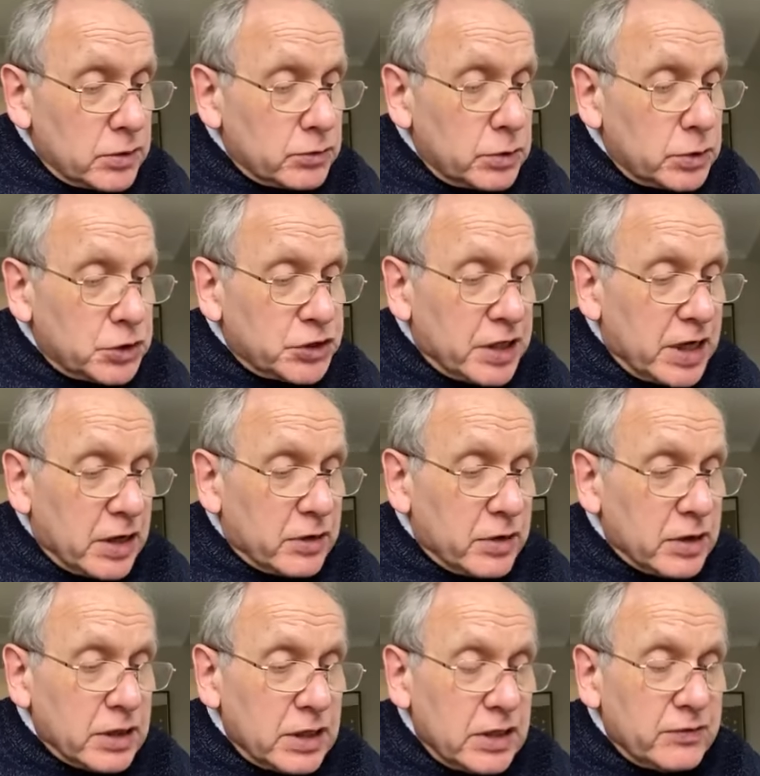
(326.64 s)
the root
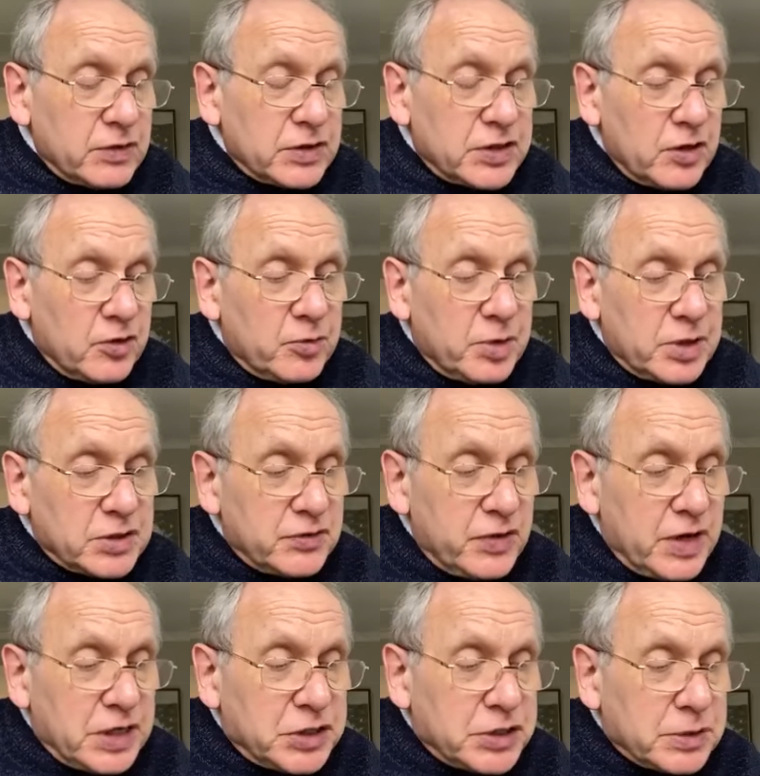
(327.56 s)
chakra, for
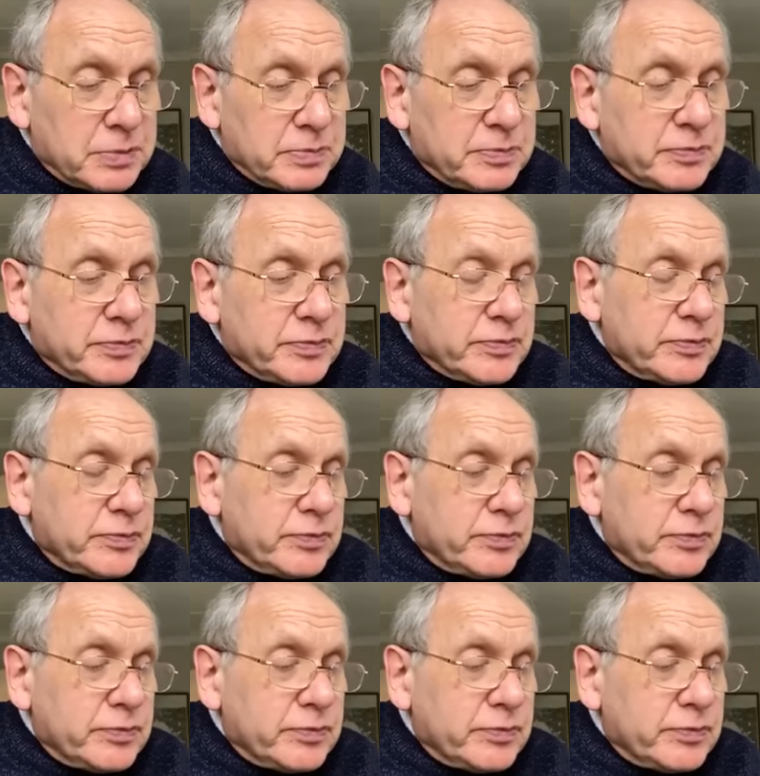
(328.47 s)
self-preservation.